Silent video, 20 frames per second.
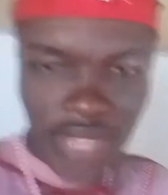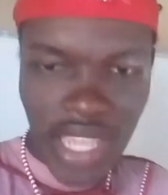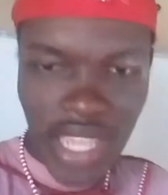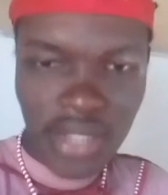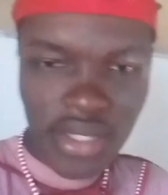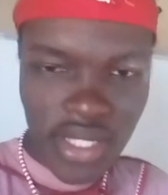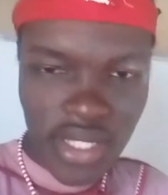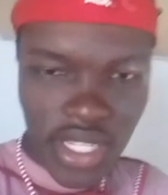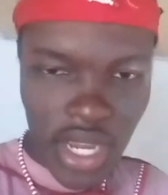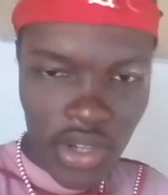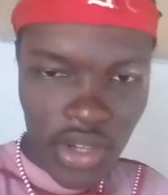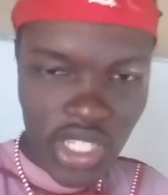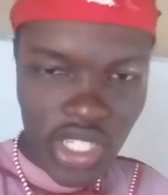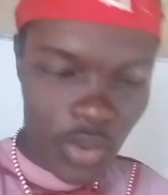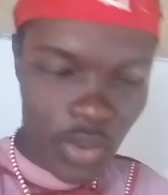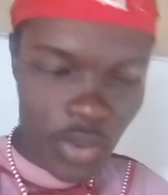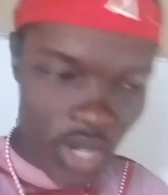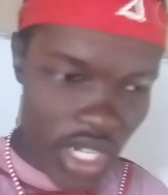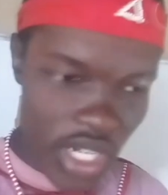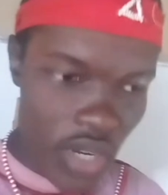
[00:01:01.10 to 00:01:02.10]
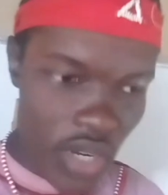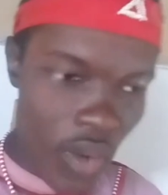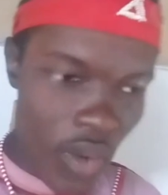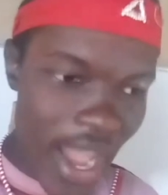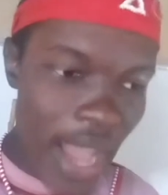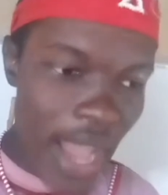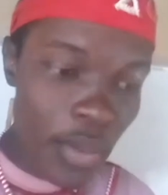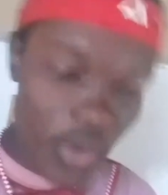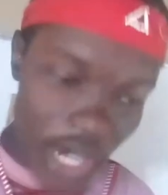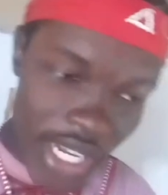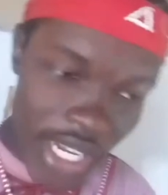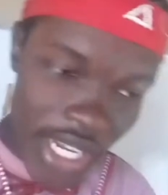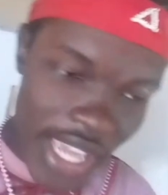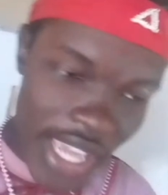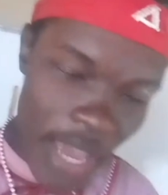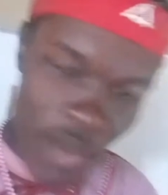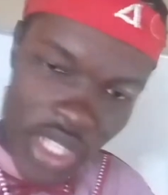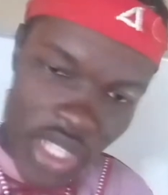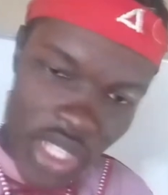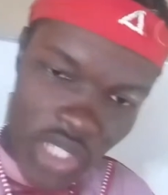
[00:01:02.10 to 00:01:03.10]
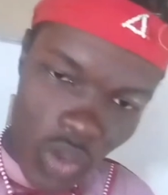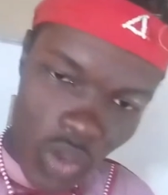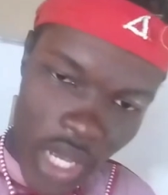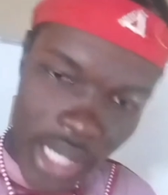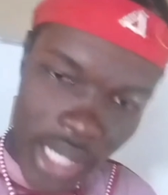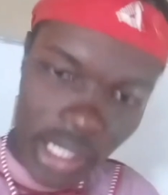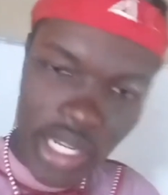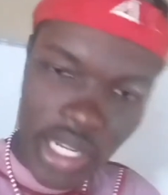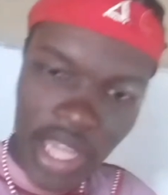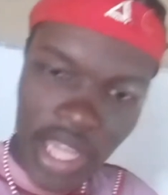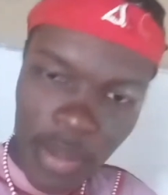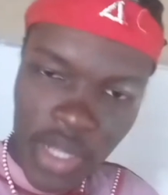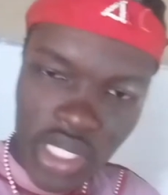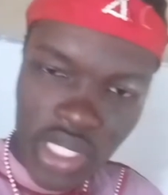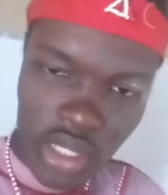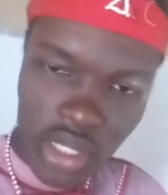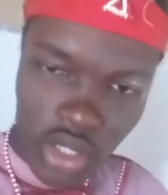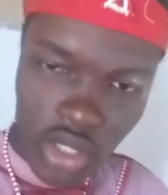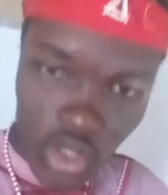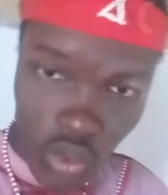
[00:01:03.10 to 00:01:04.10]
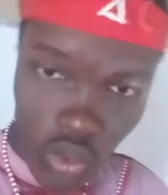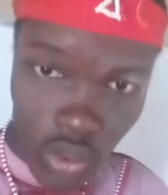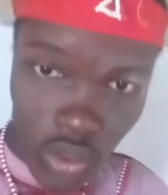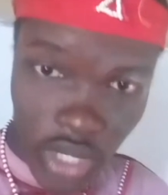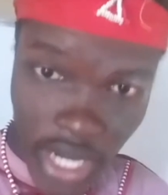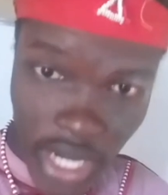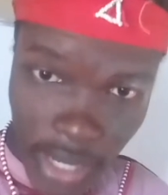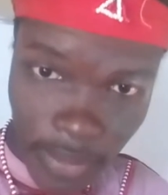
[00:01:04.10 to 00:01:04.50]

Why? Upgrading happens when? It happens in June.